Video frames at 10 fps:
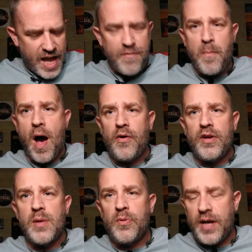have a model
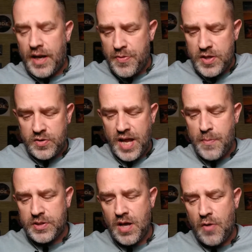number. I got this on
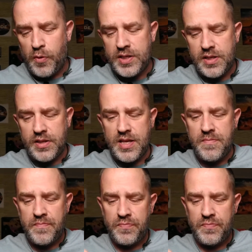Amazon recently.